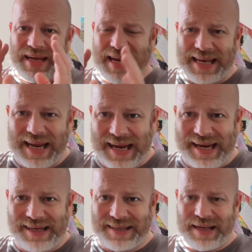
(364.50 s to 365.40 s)
you
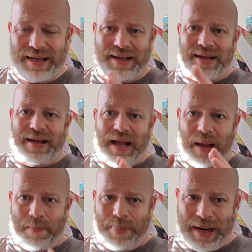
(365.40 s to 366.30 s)
need
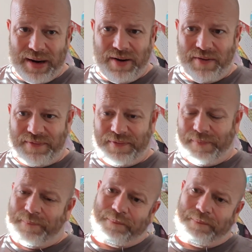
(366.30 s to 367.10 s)
a bit of